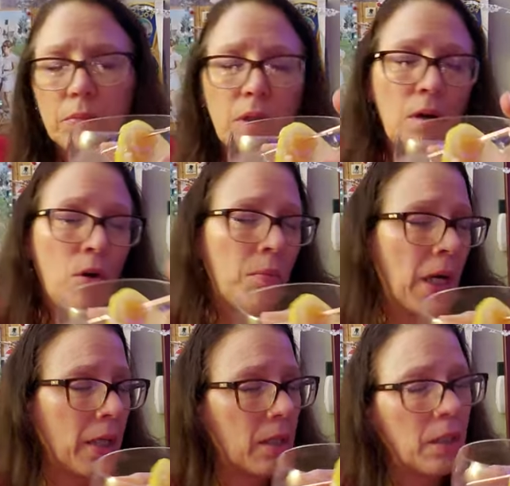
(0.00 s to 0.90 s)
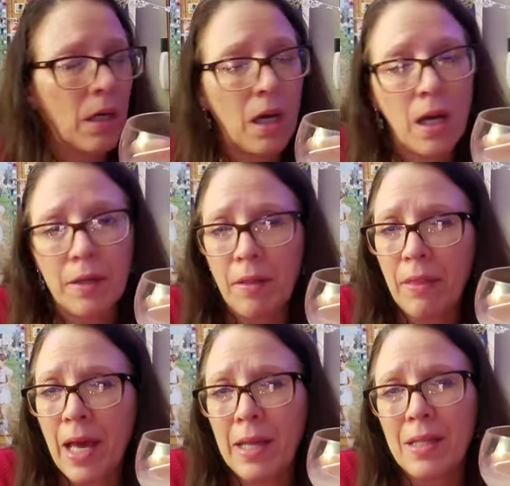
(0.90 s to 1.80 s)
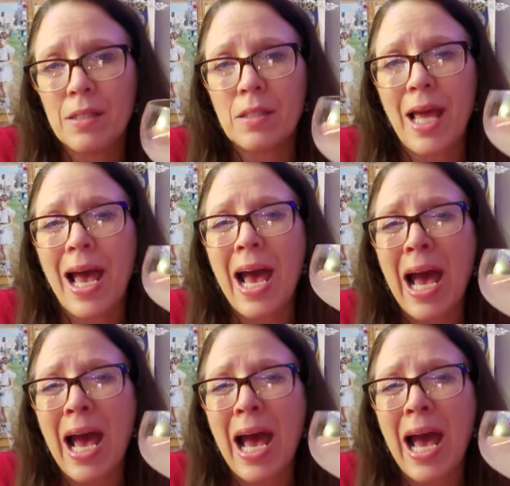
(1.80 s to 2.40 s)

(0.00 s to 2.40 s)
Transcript: Oh my God. That is